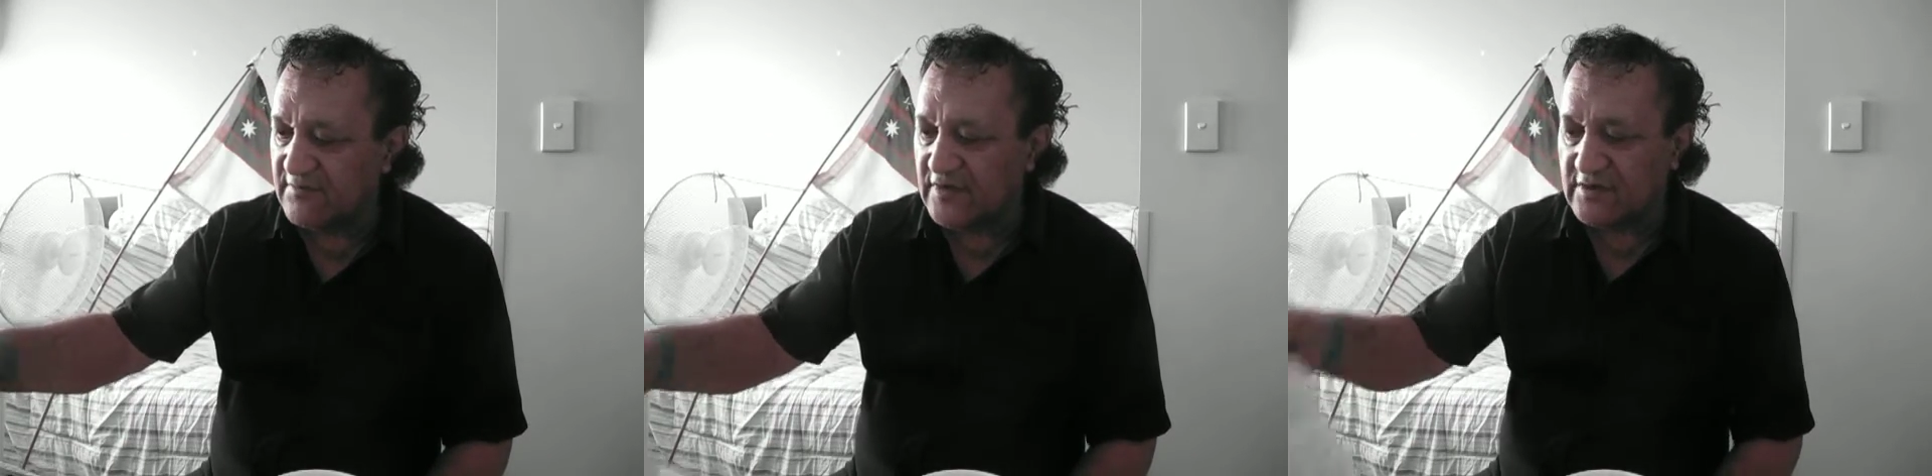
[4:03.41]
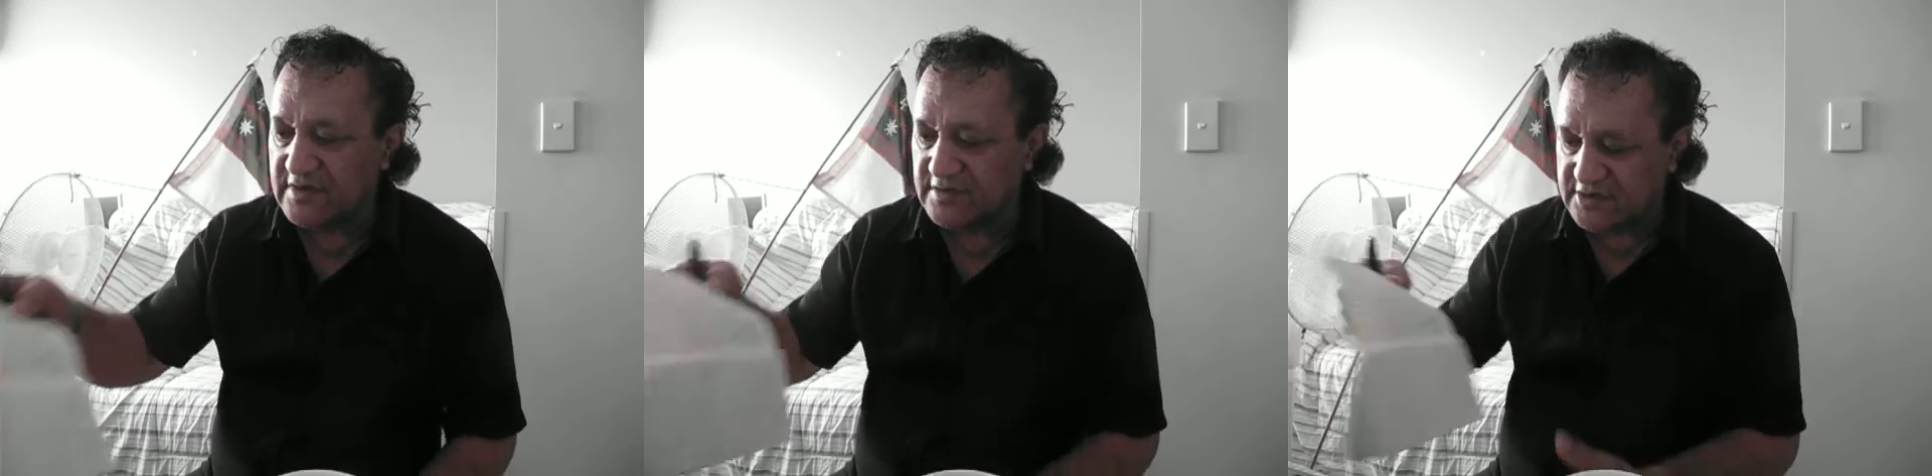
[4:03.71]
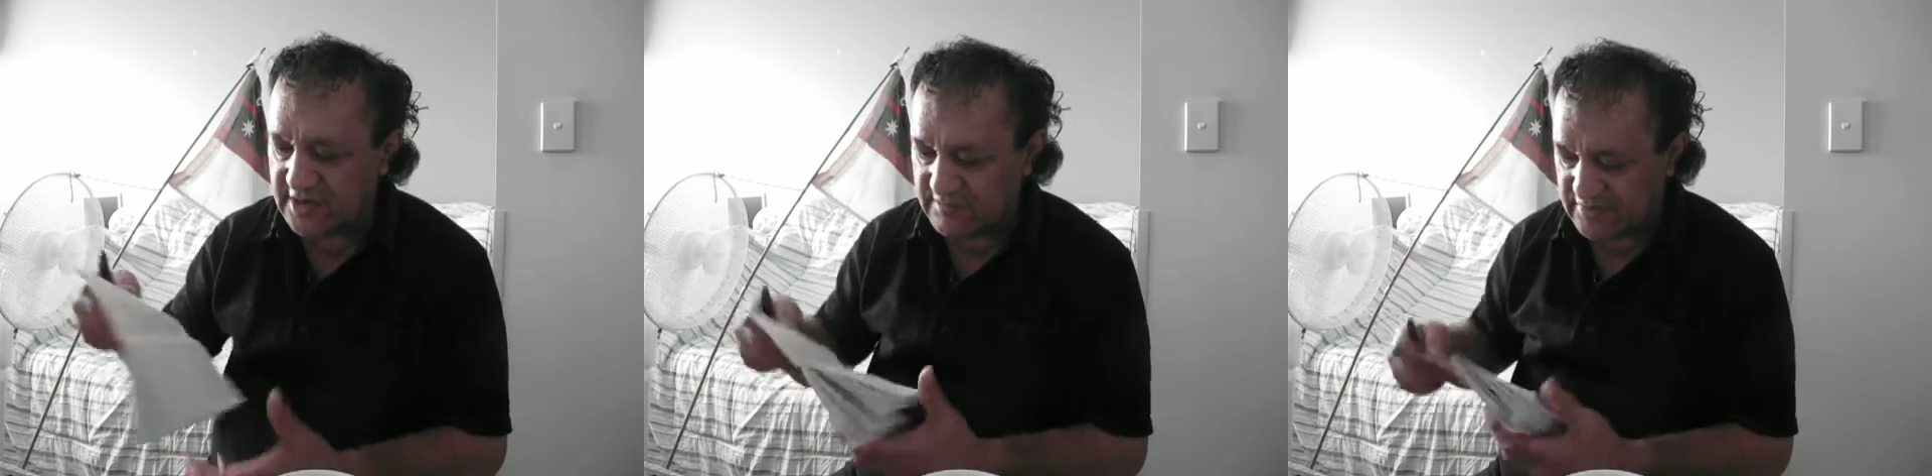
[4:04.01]
Vulcan
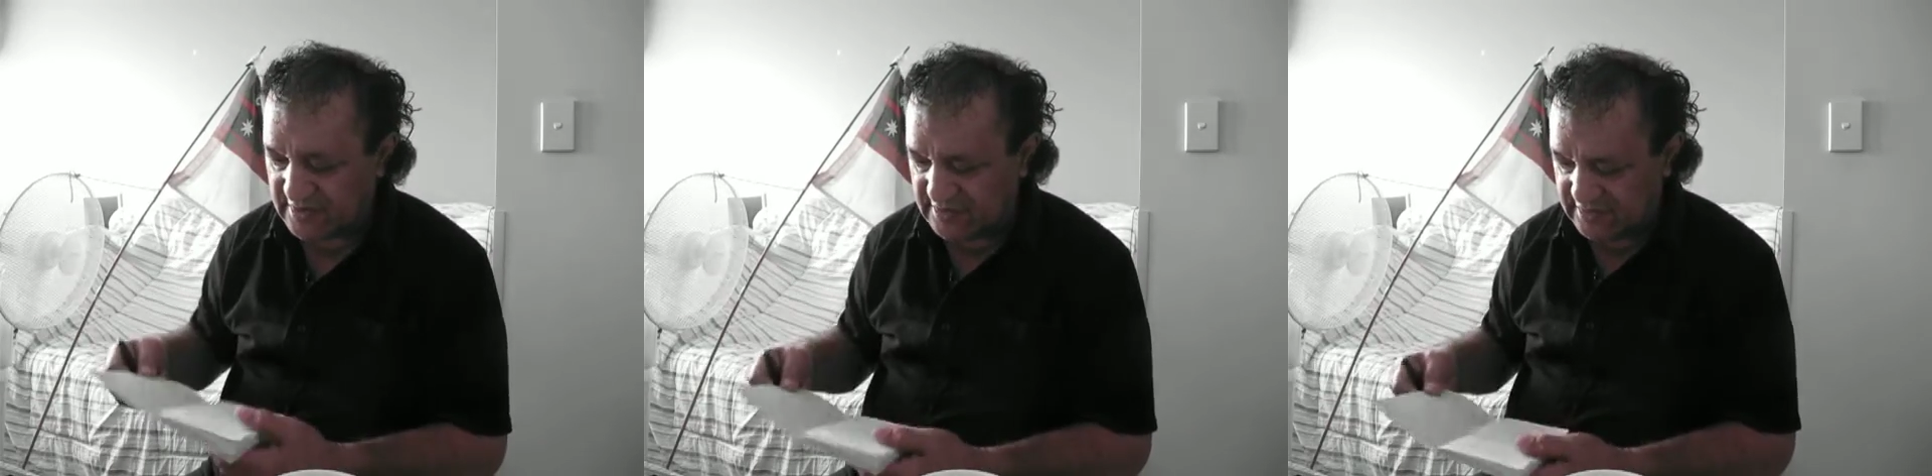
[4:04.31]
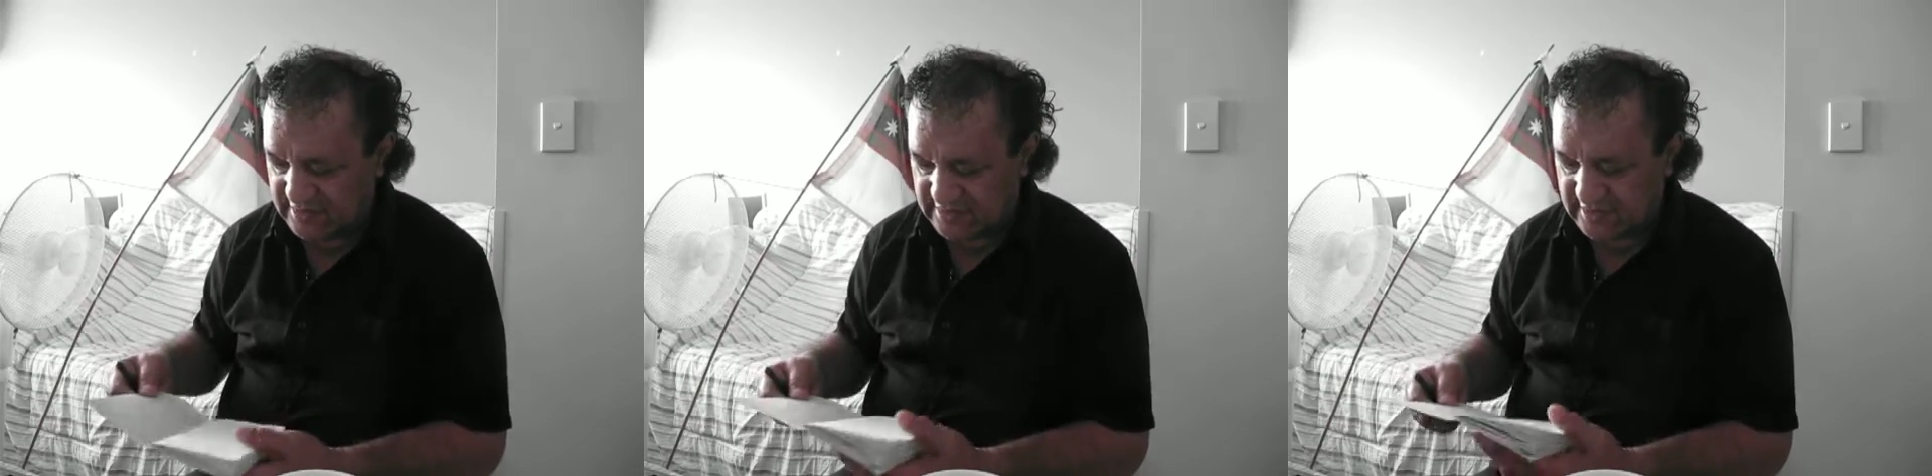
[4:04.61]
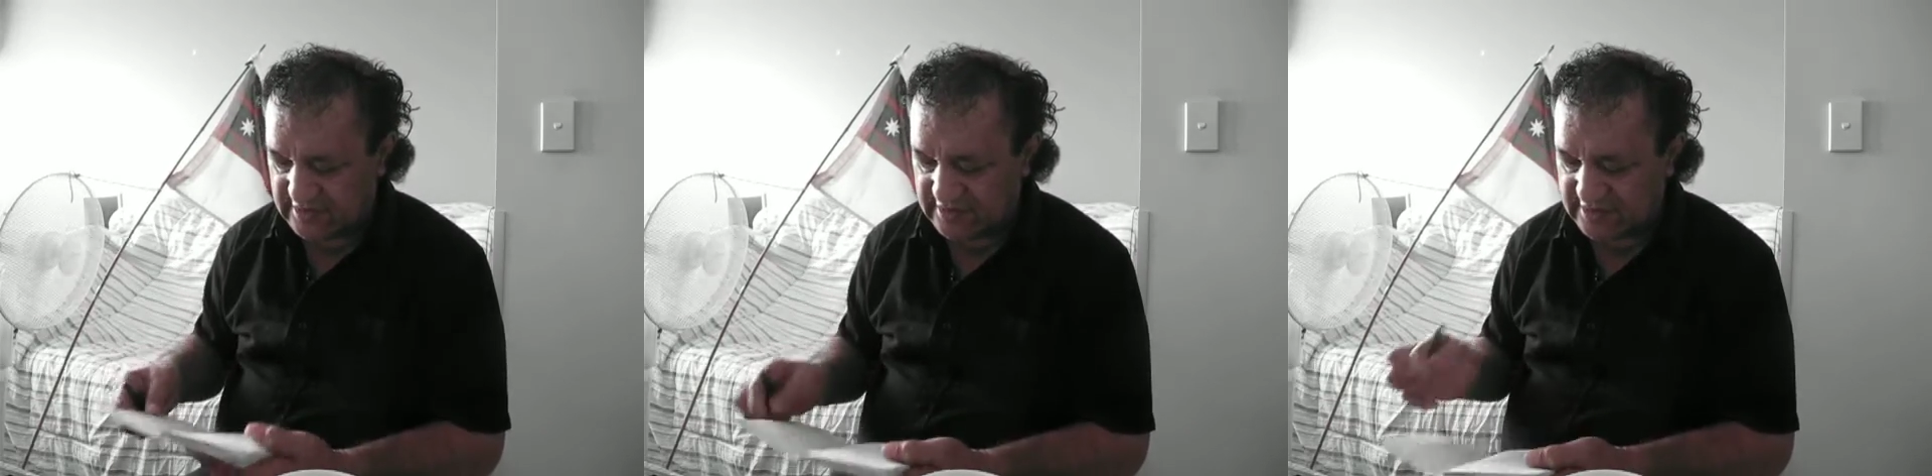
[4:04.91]
Chambers
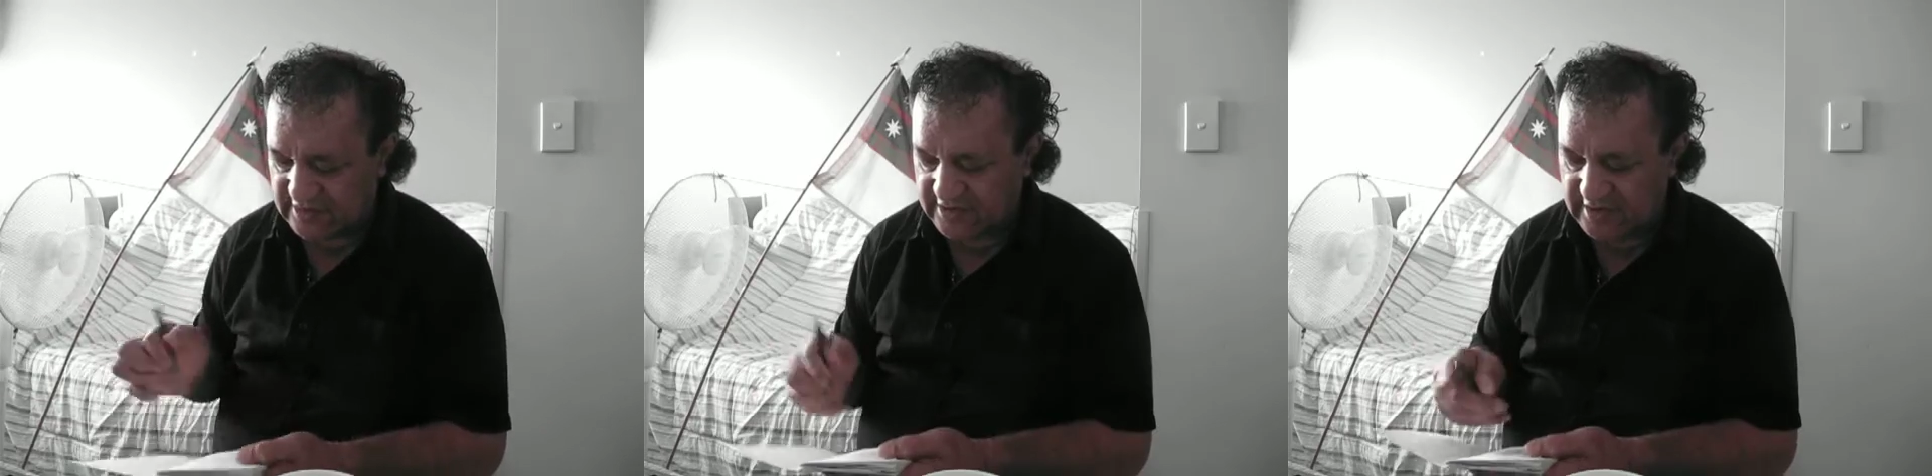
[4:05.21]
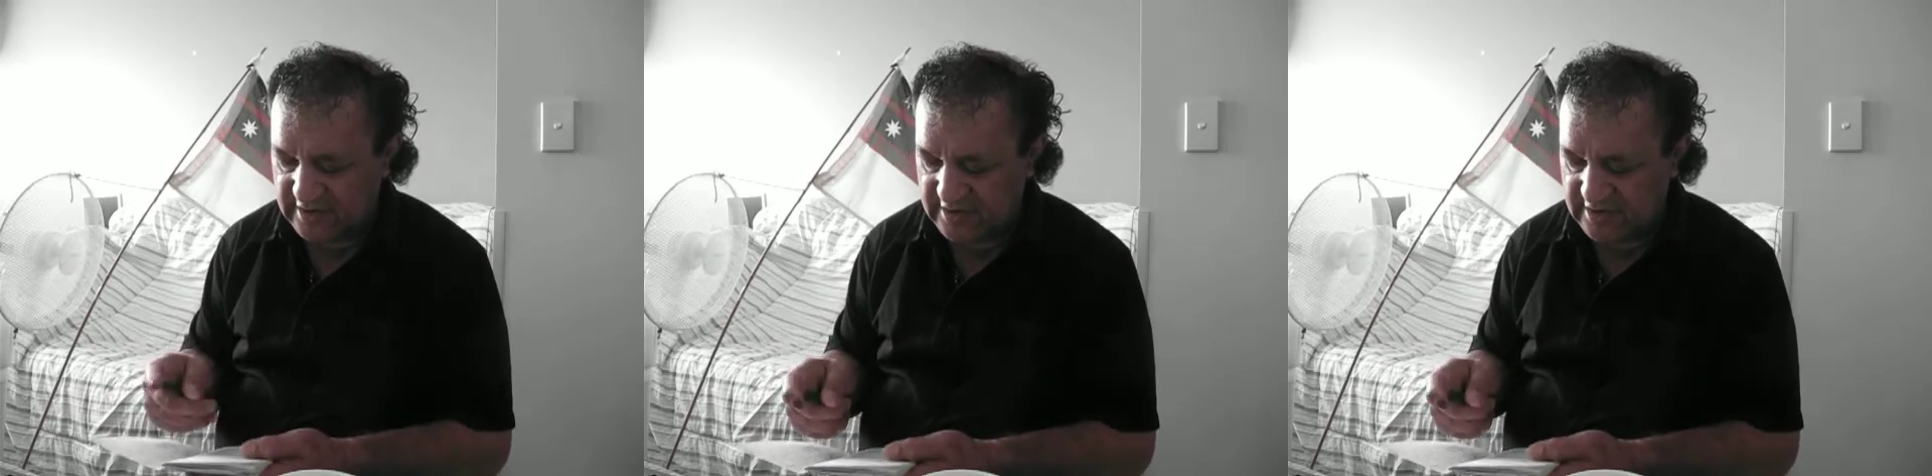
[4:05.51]
in the city.